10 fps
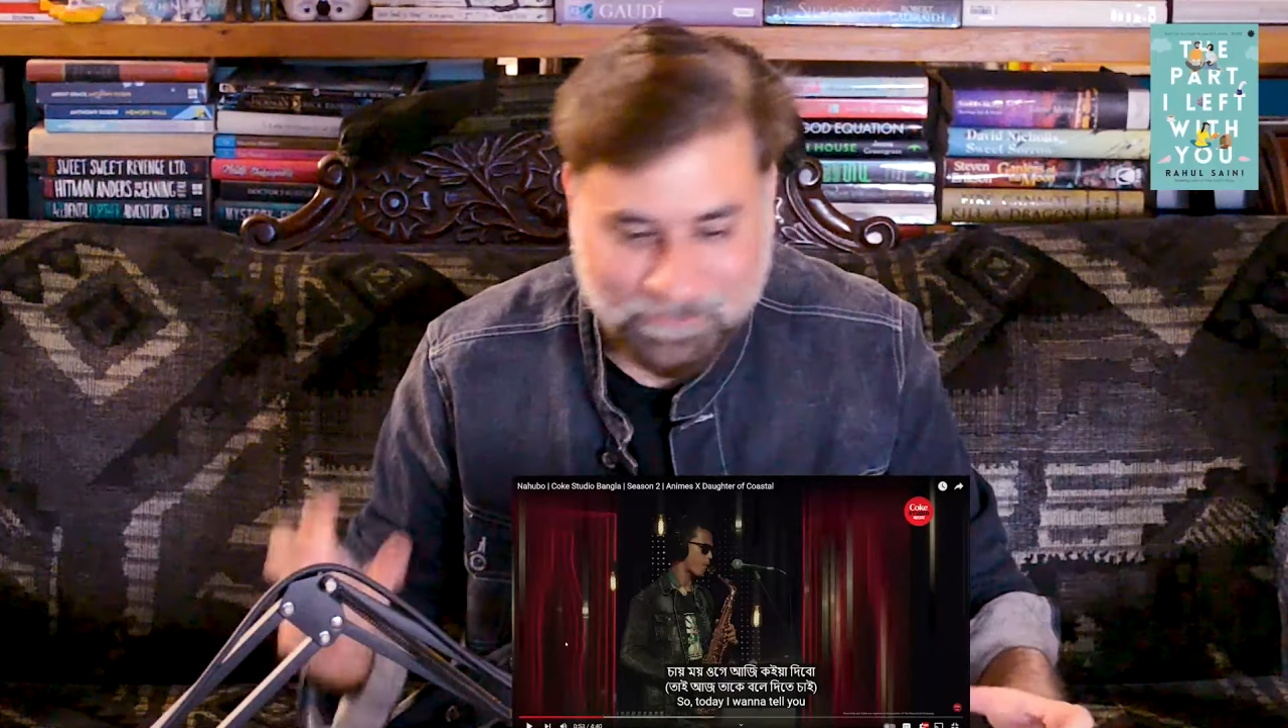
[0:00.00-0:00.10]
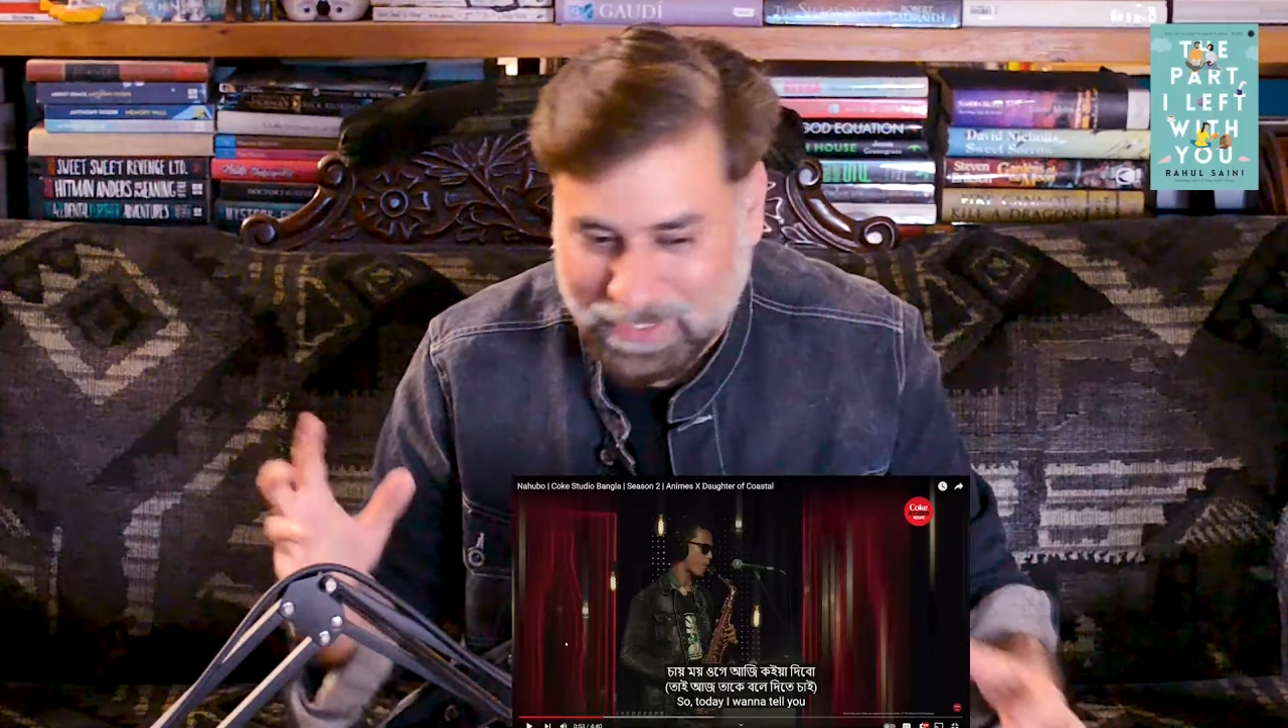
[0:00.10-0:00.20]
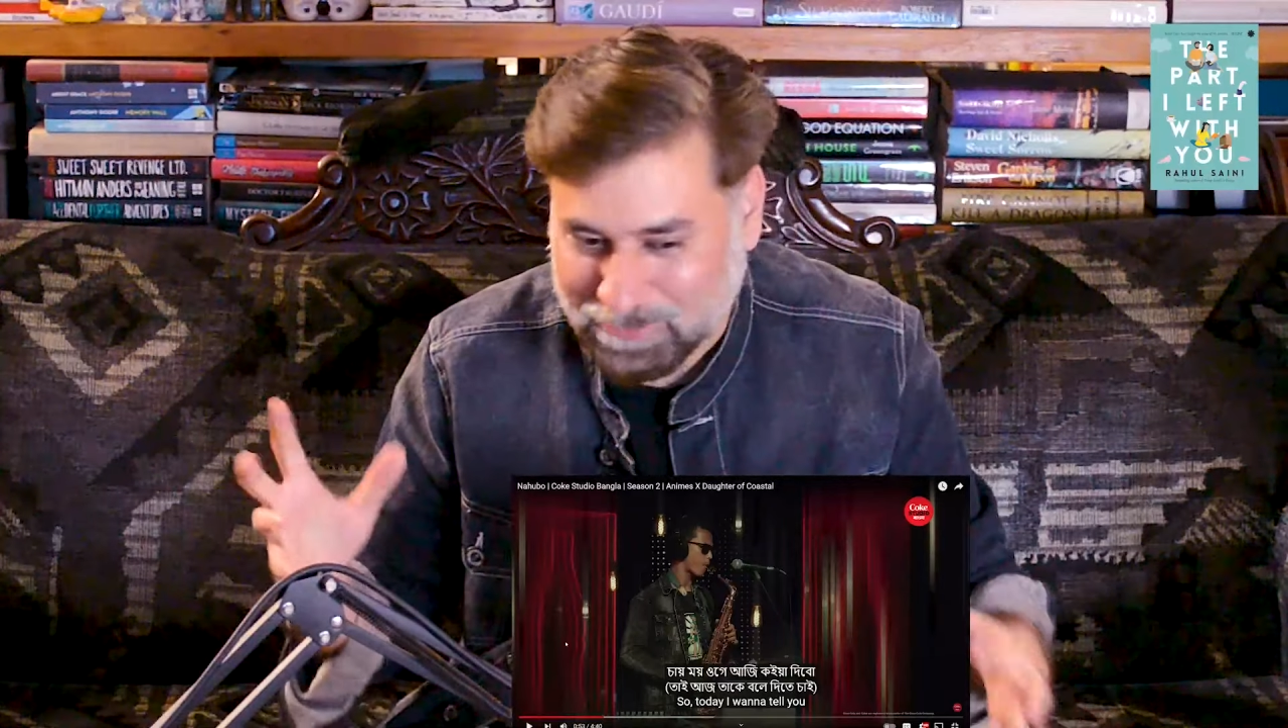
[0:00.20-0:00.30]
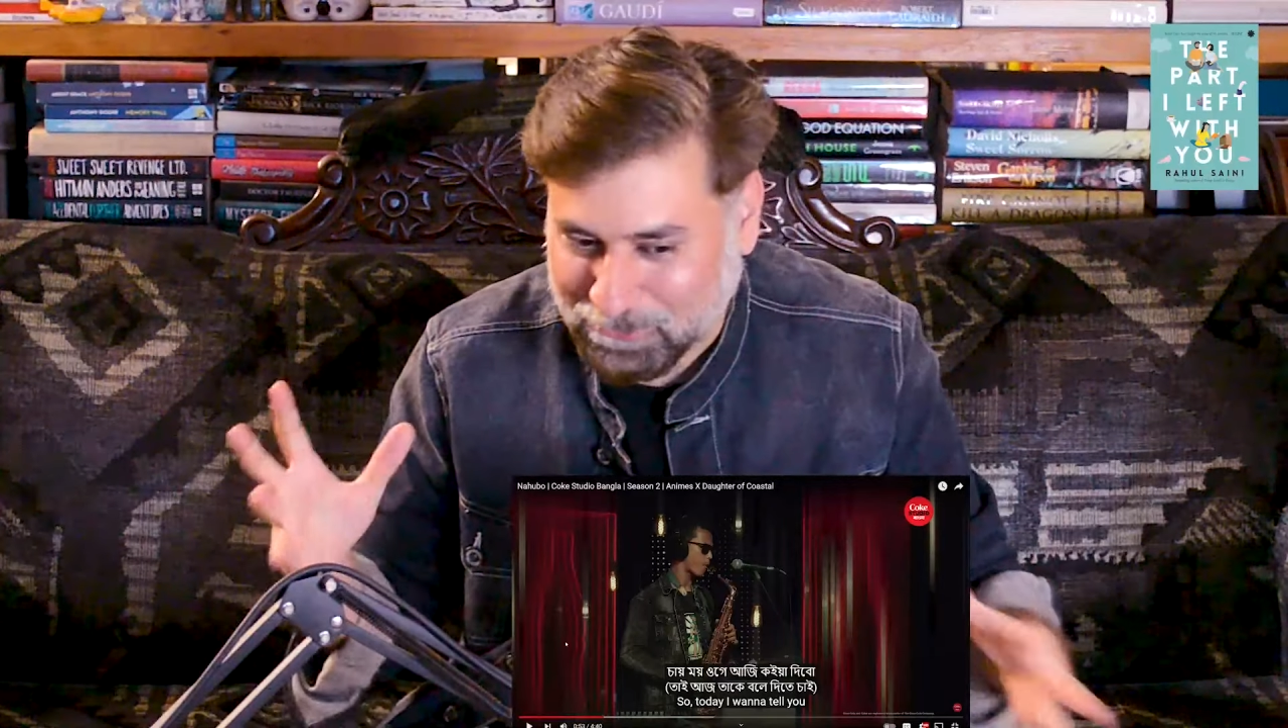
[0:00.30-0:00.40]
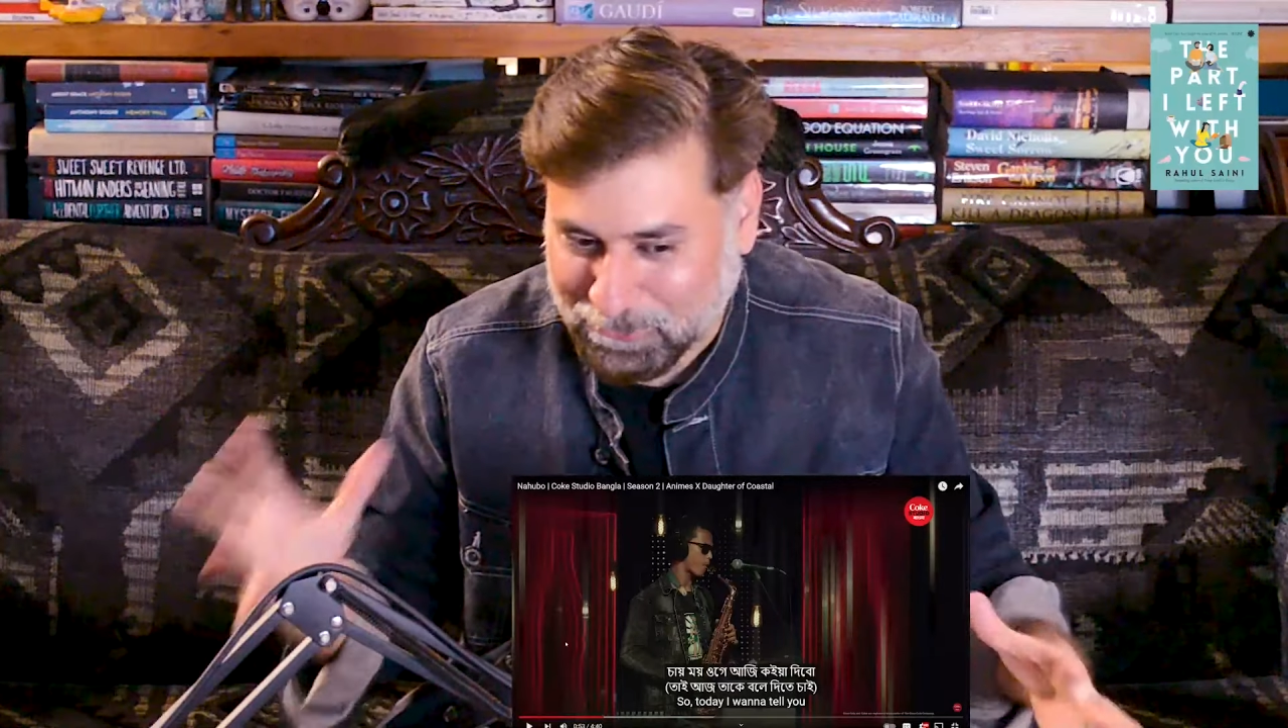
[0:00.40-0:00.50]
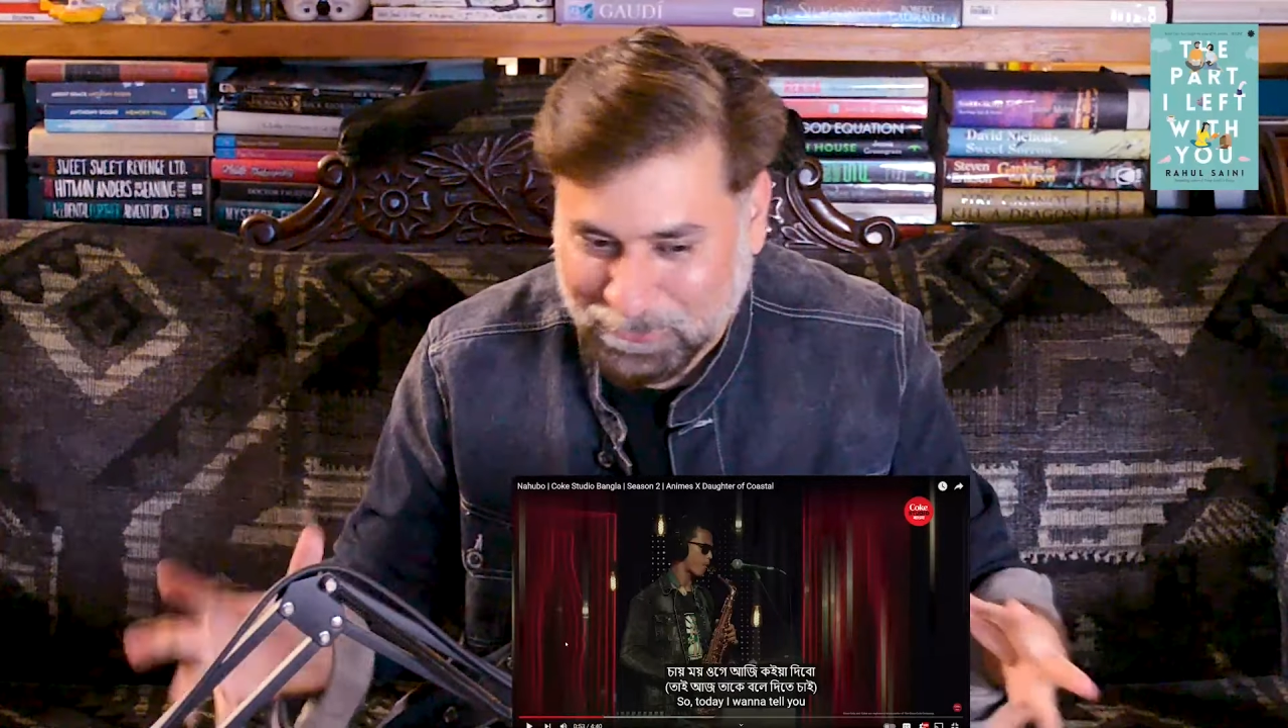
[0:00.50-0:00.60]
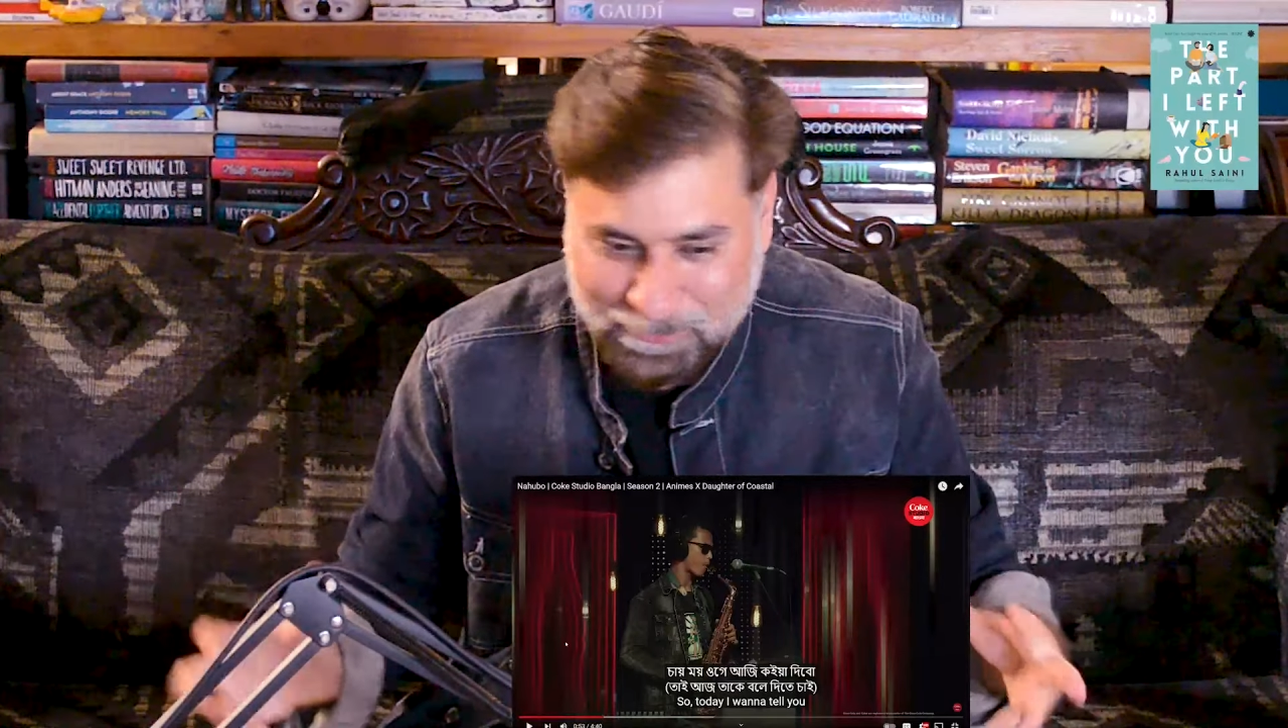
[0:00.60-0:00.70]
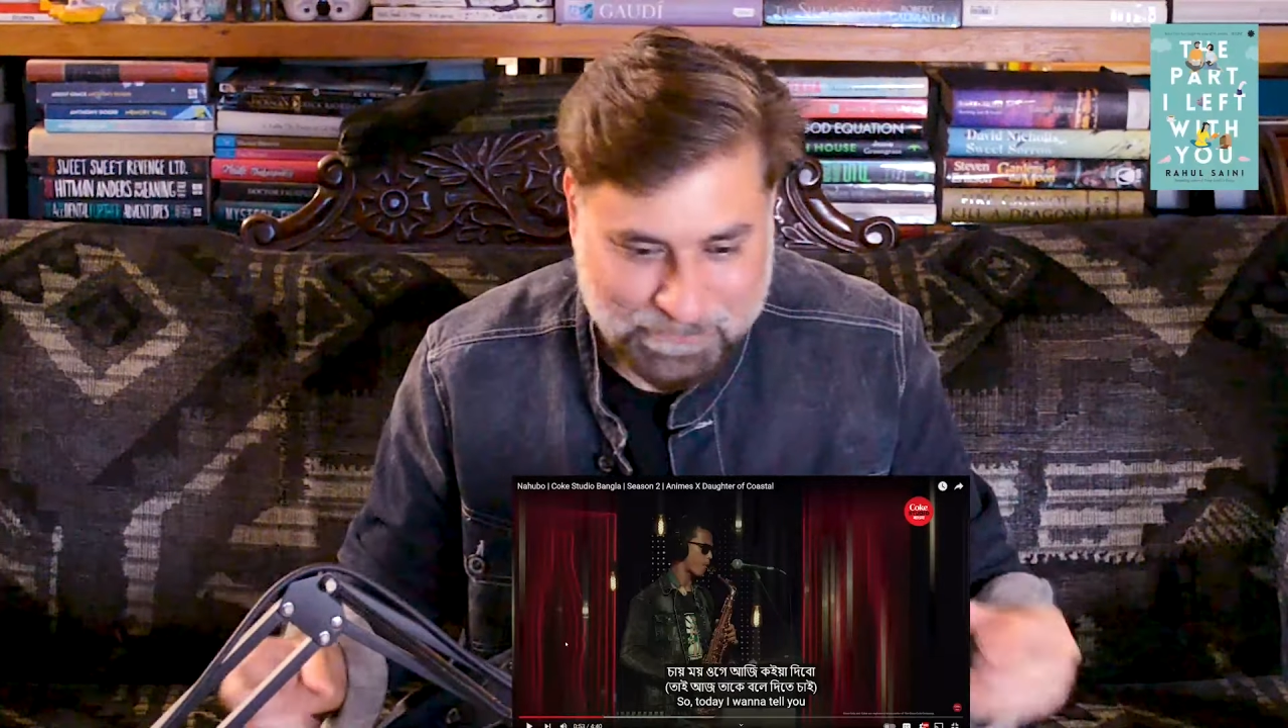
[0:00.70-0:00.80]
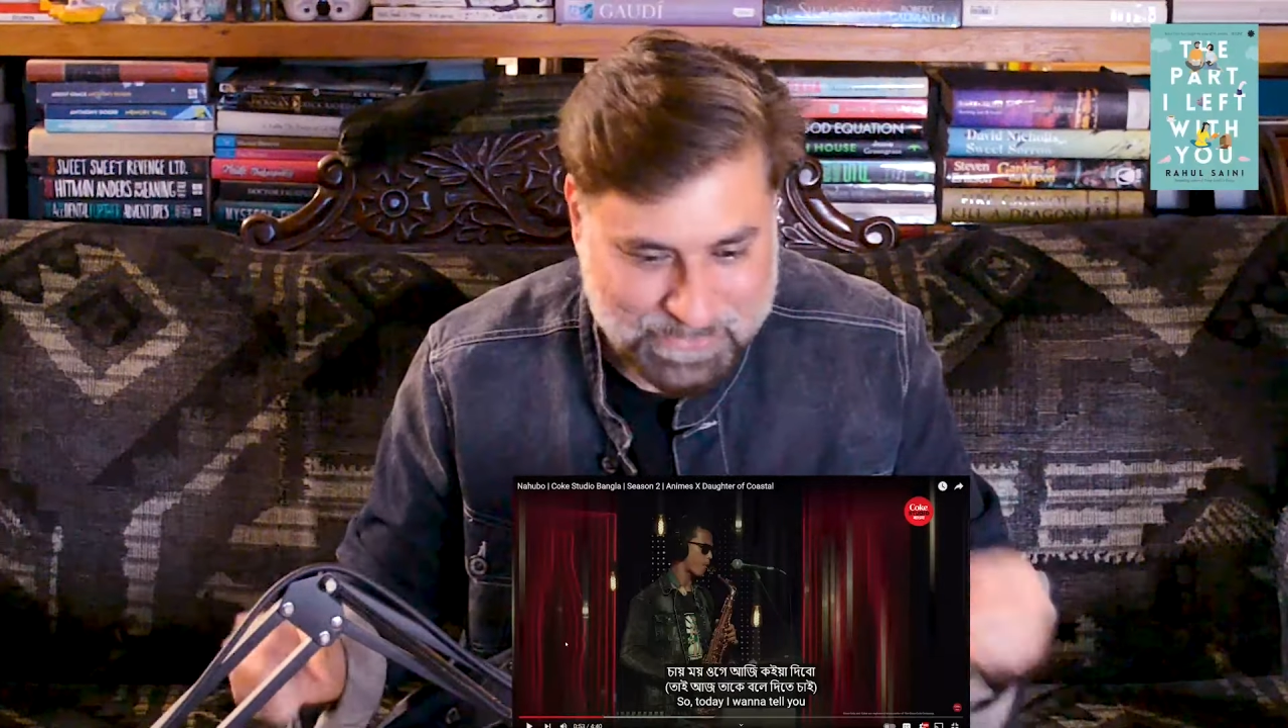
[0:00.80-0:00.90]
we have a lot of